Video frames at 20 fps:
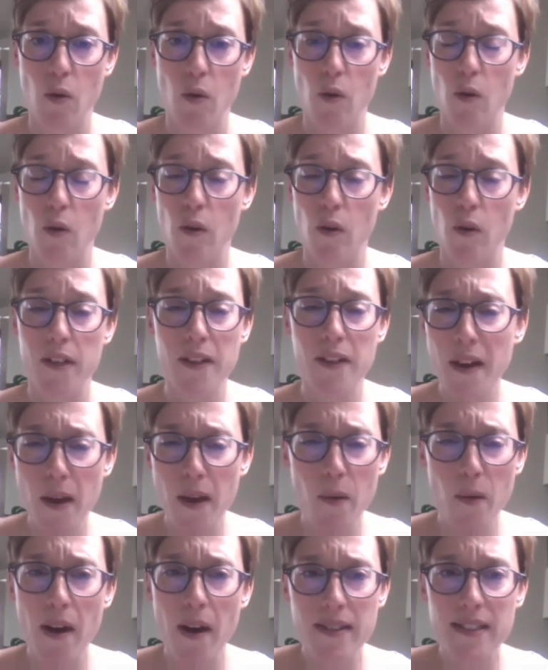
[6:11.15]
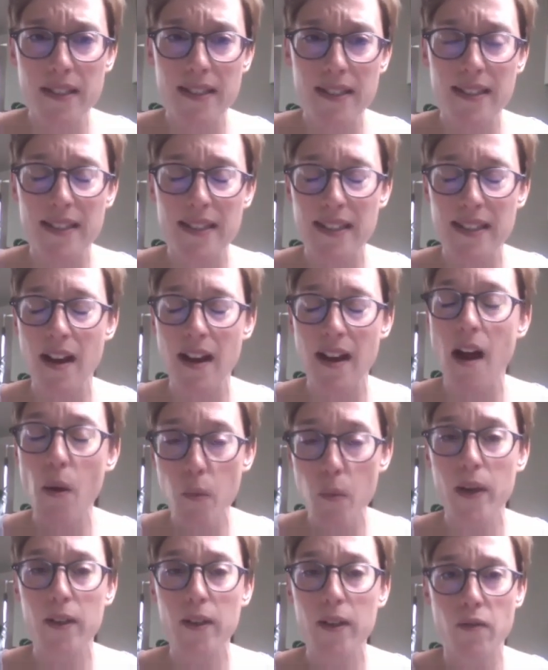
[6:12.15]
or I
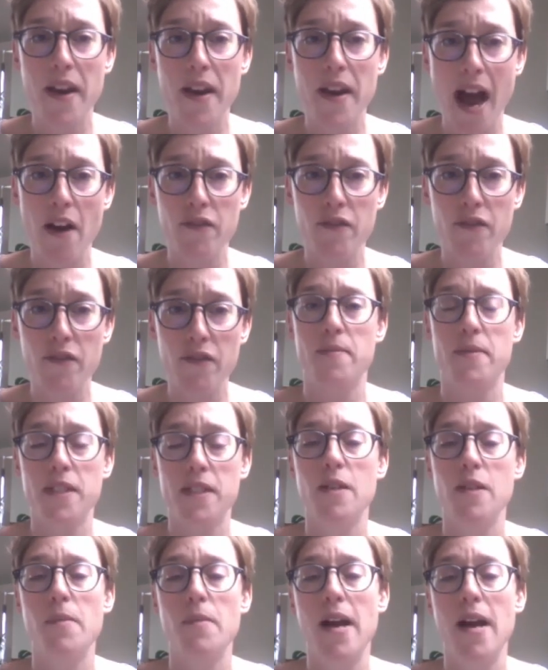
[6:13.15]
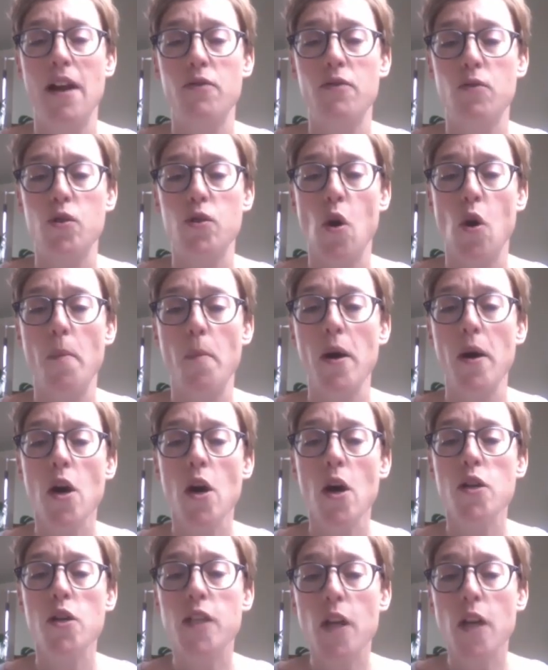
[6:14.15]
will run out of time to do my actual job.
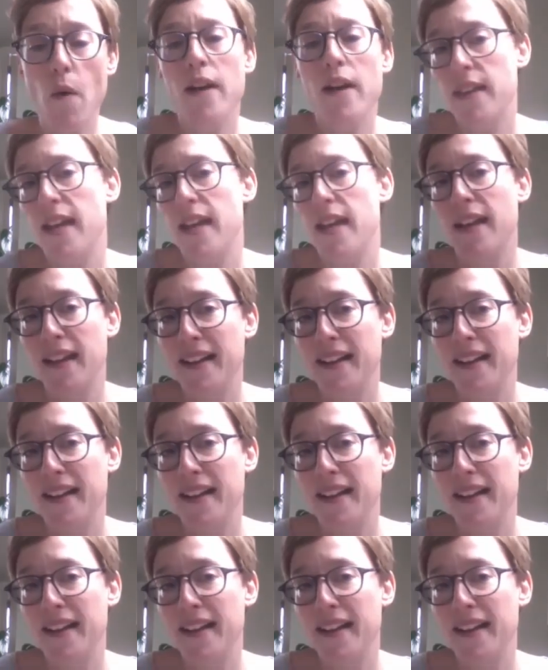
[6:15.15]
So I think